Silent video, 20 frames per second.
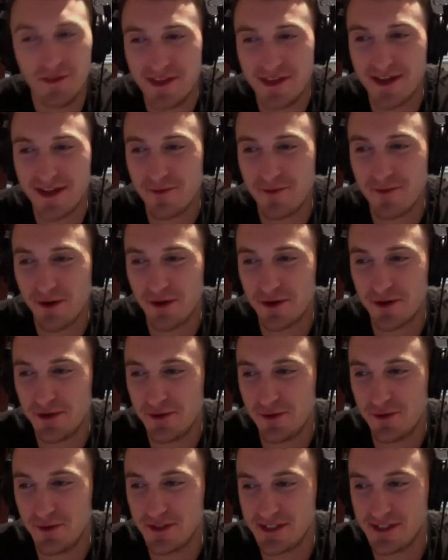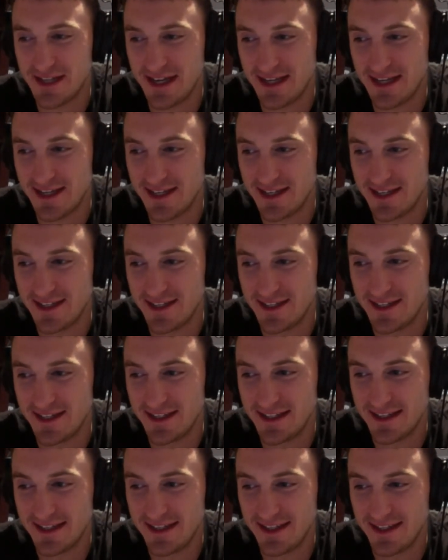thing about you is that
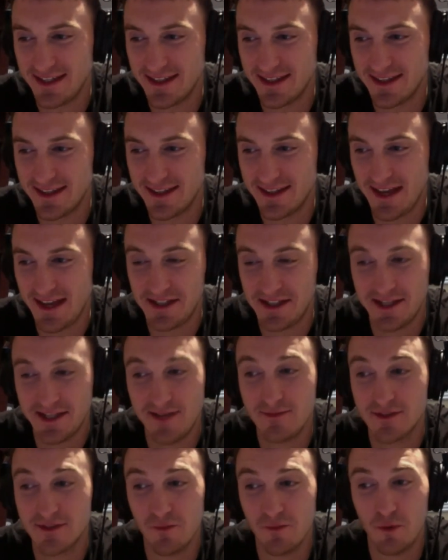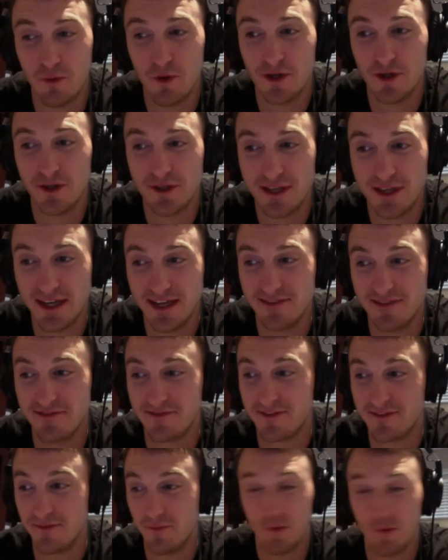it seems the more you
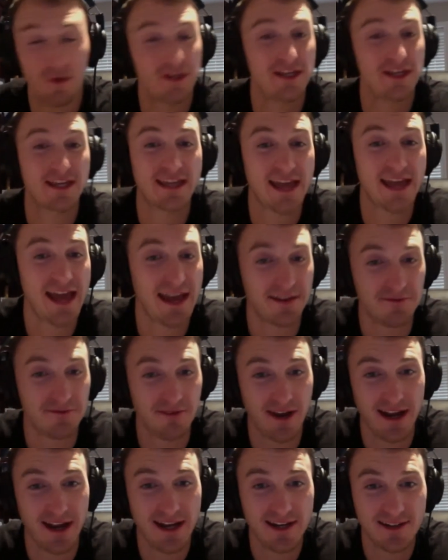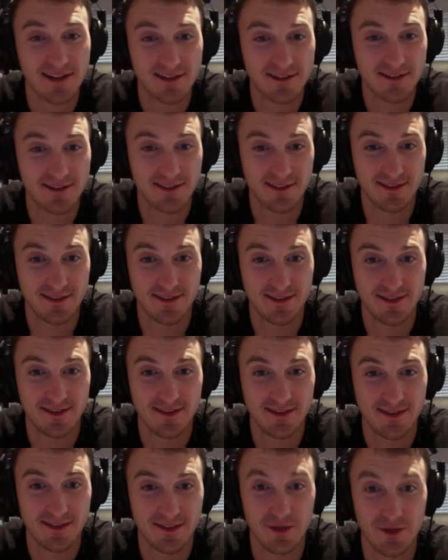give, the more you get, right?
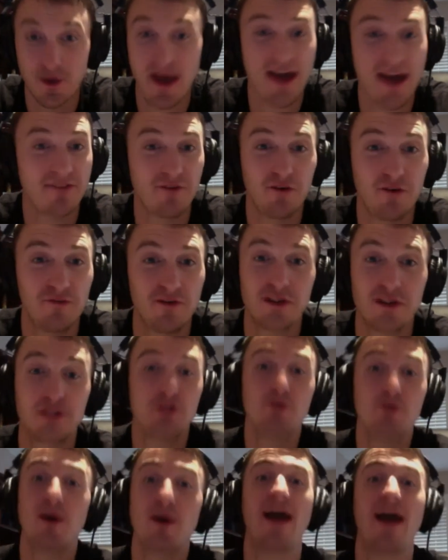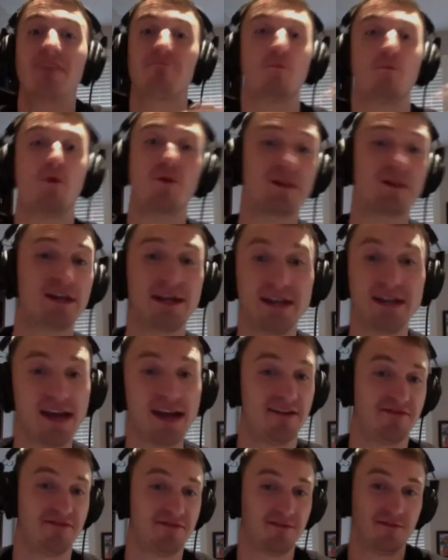You have over, you have more than
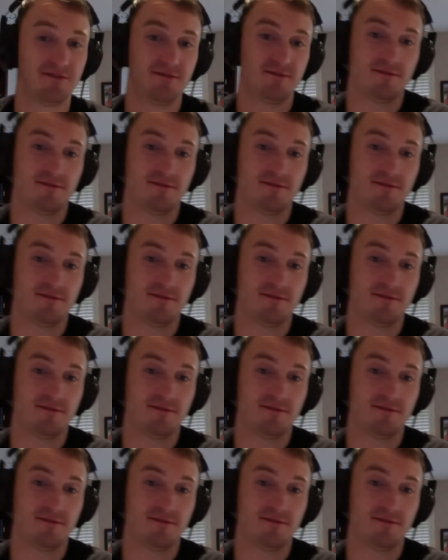enough.